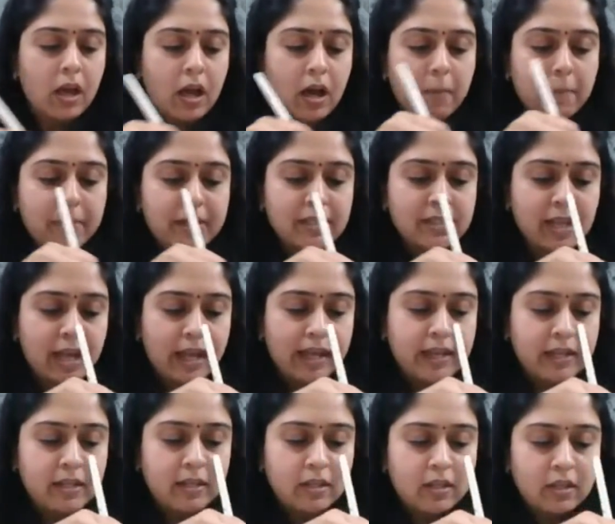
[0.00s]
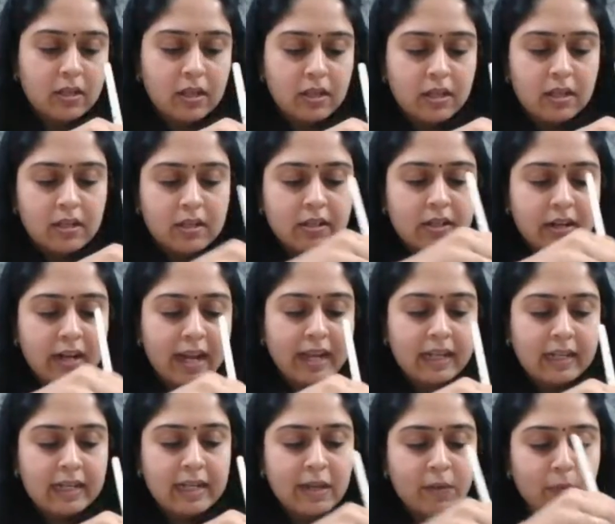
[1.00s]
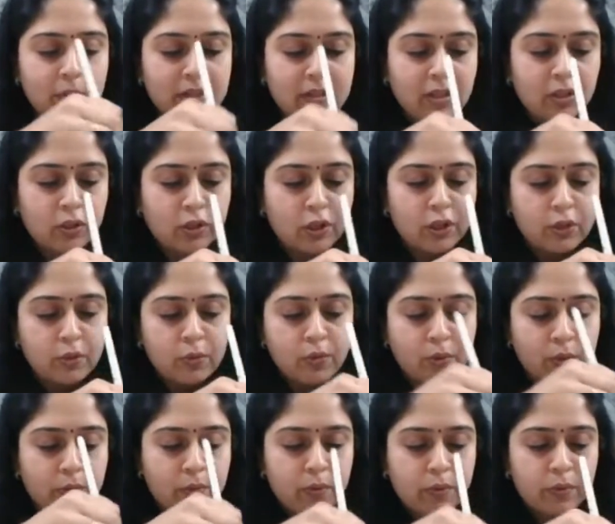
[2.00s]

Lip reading: upper side directly with the glue